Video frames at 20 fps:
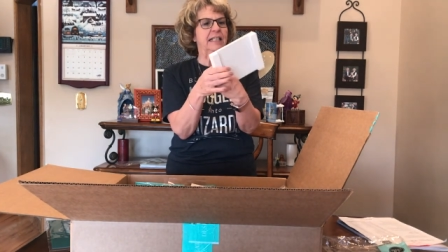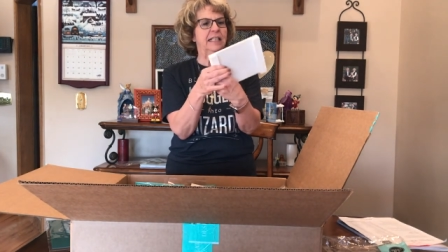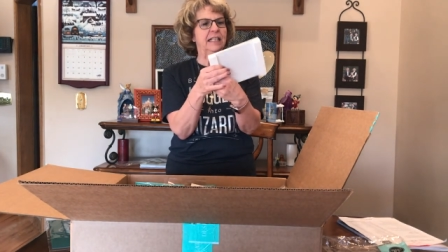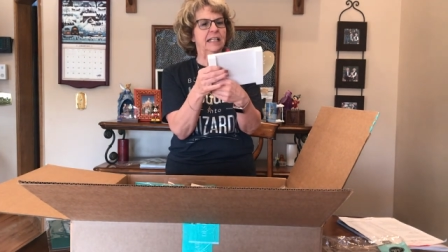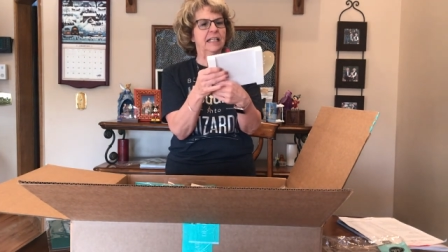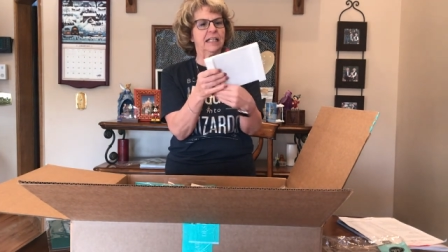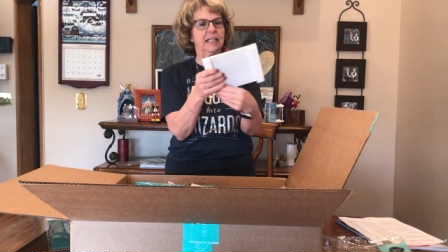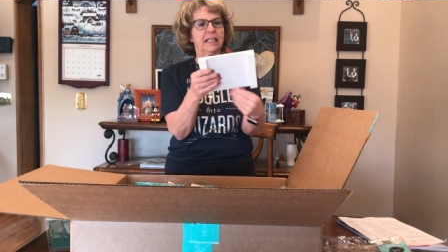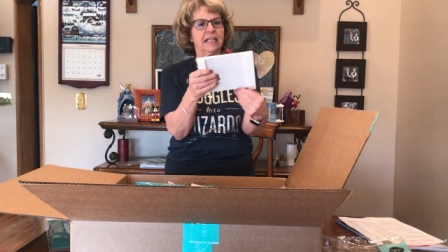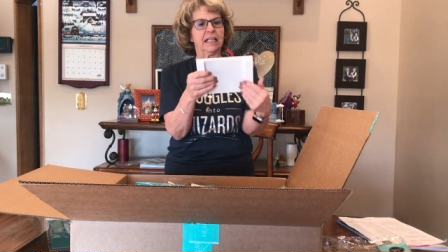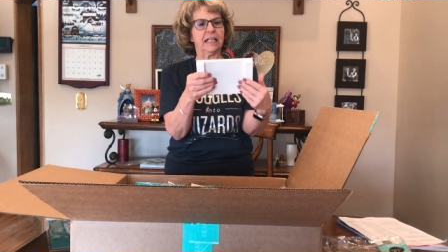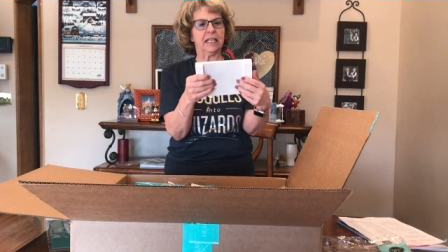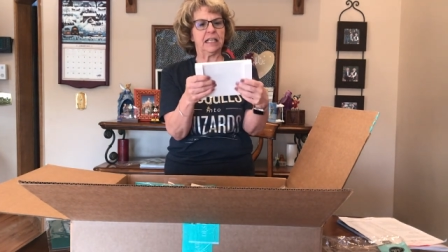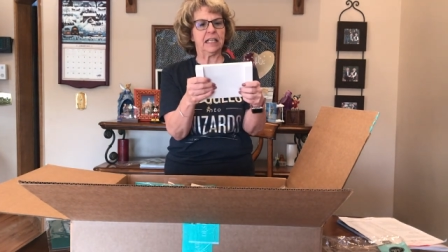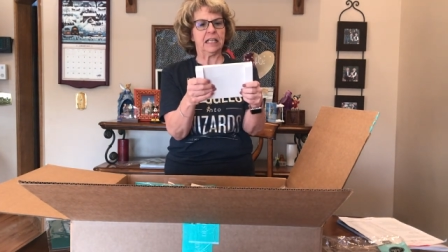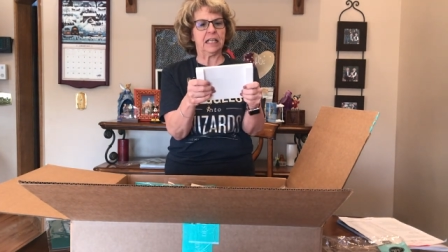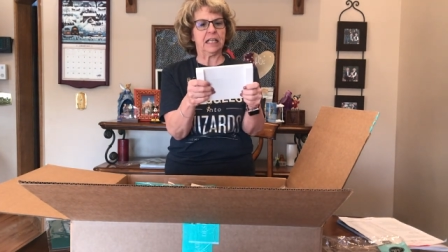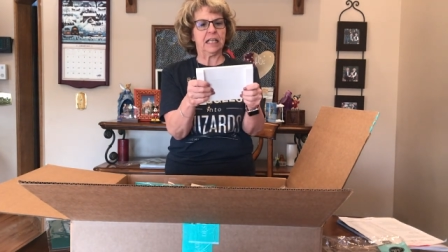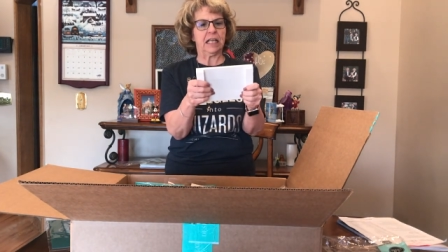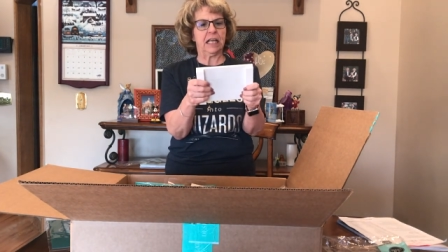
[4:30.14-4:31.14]
would you put on
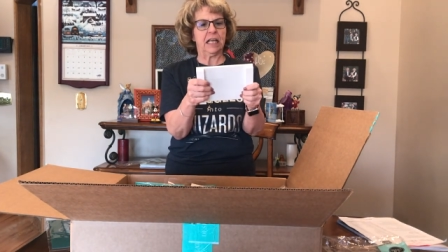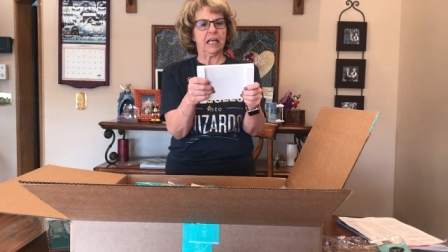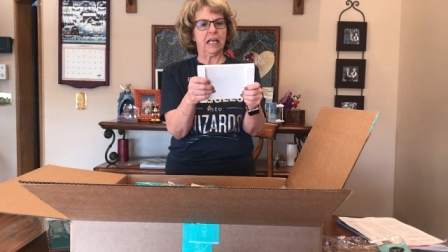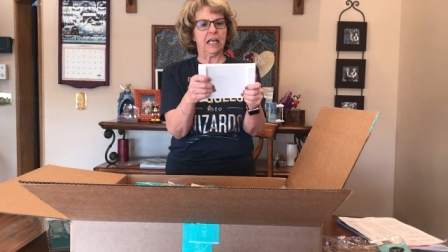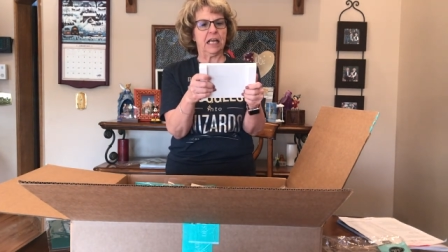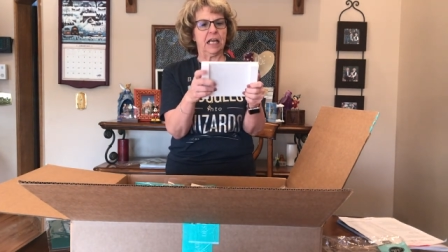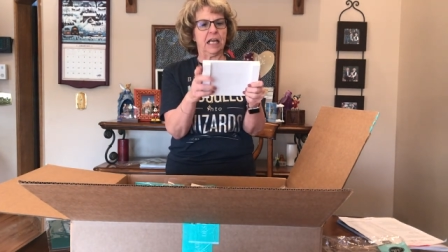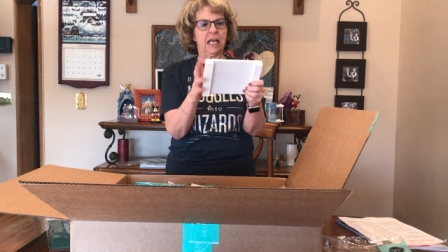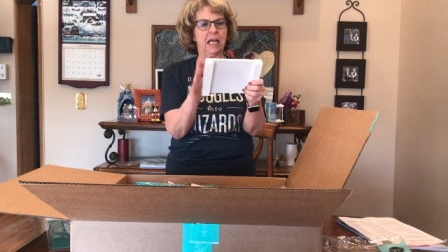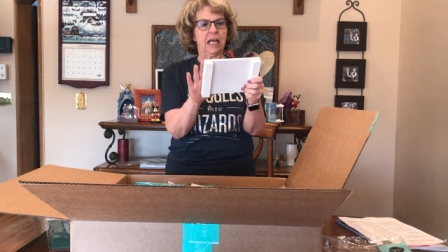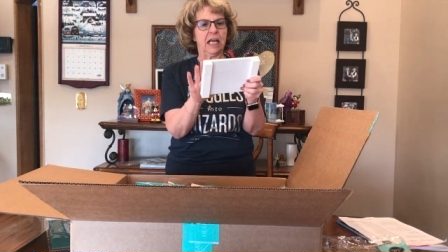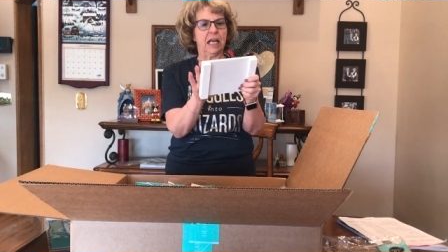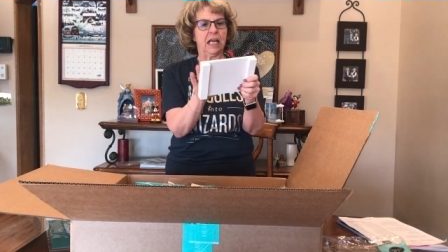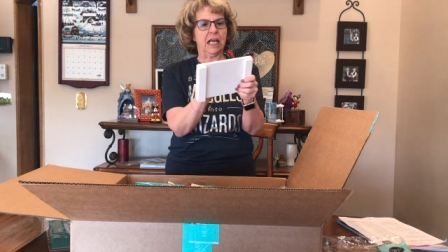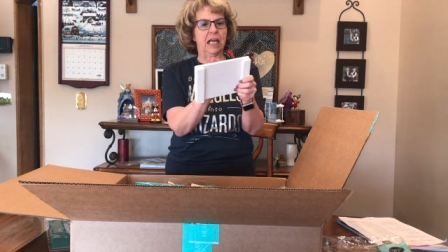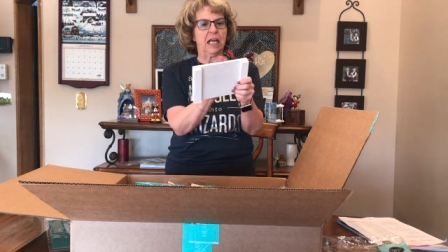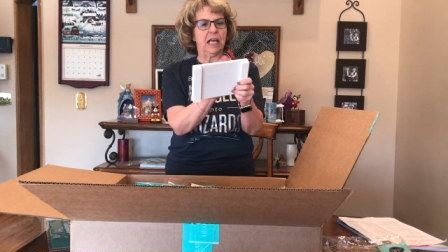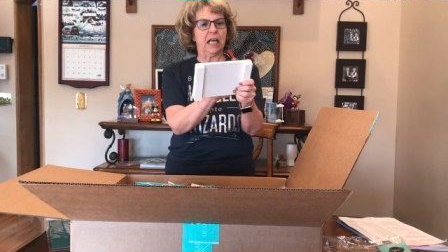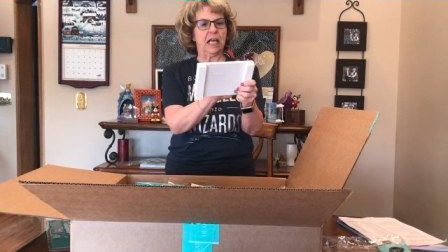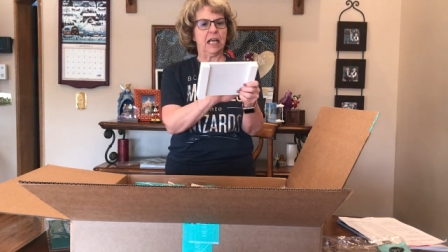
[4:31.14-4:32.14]
that even?
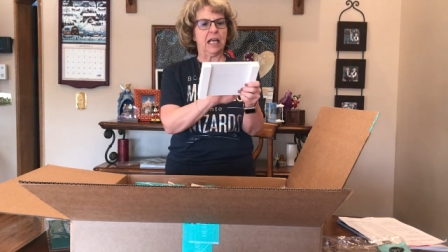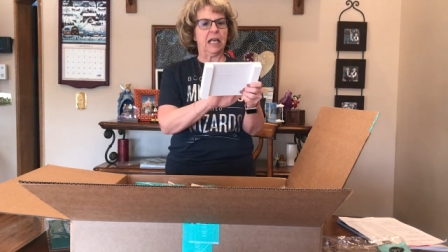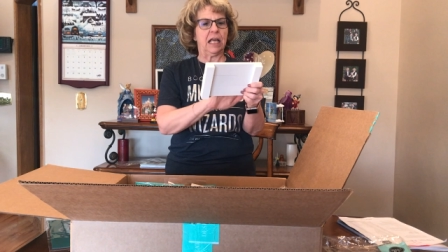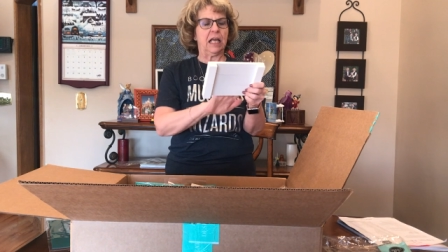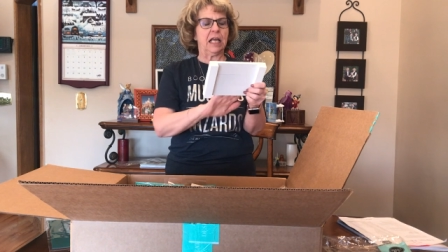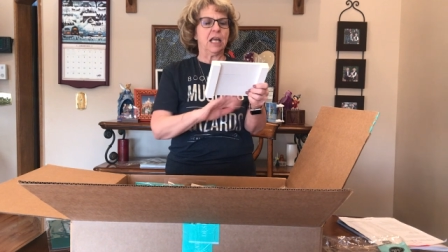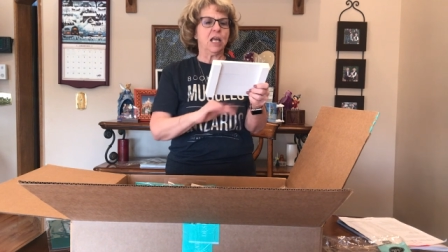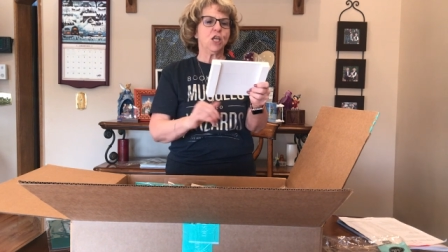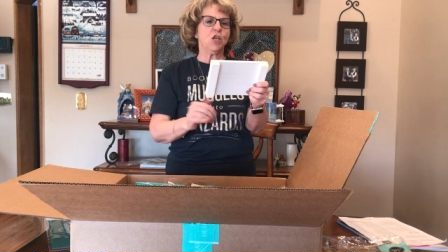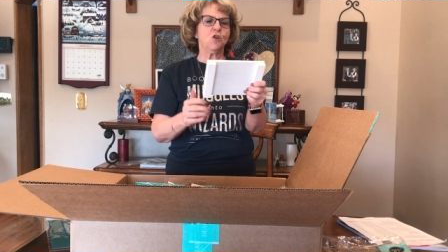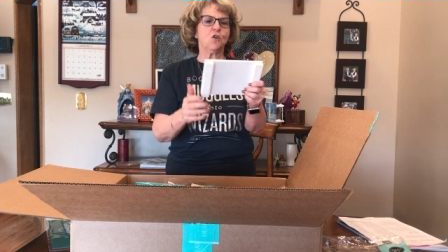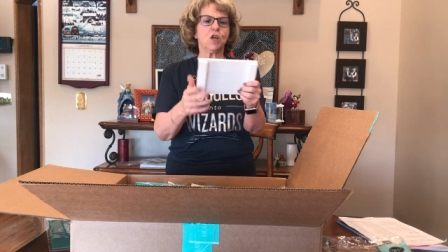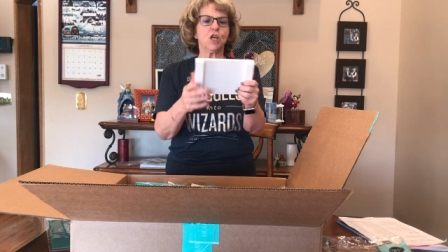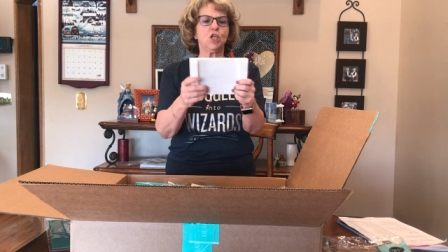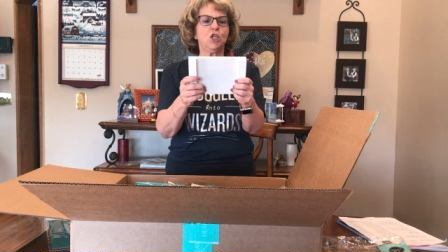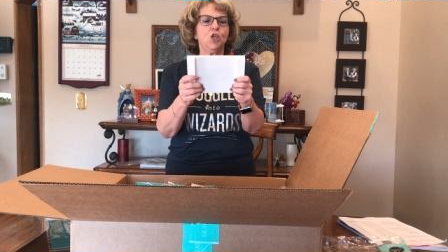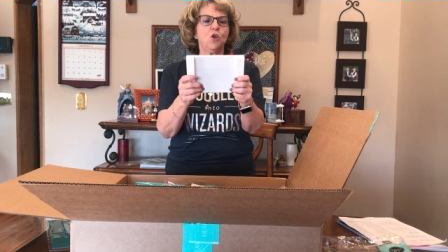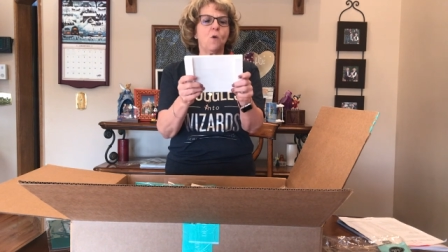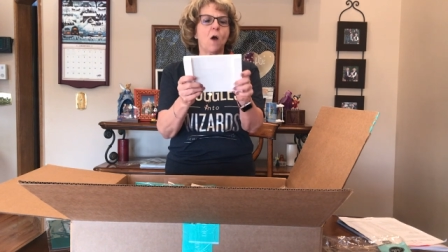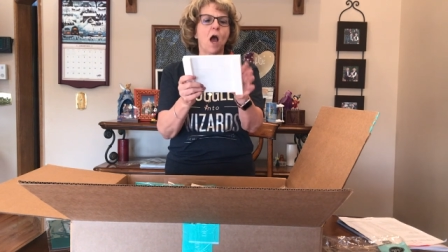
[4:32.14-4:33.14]
You
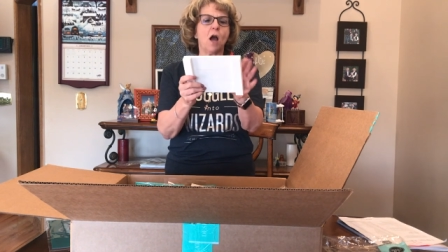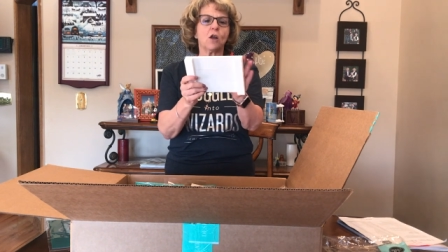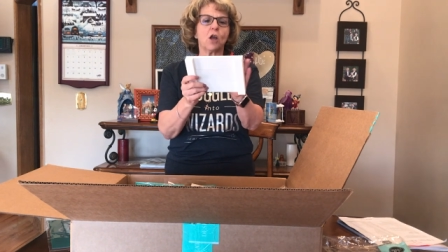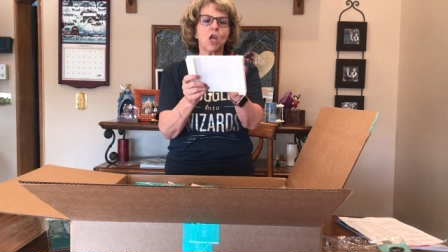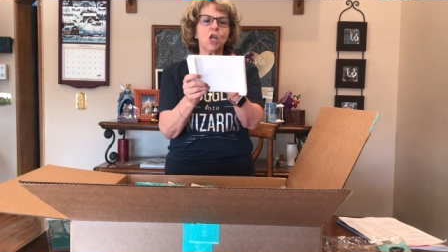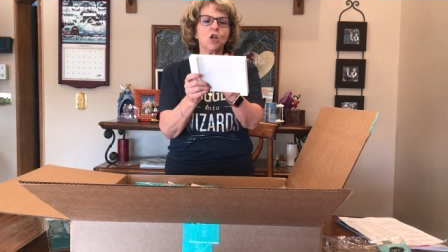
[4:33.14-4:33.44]
could do a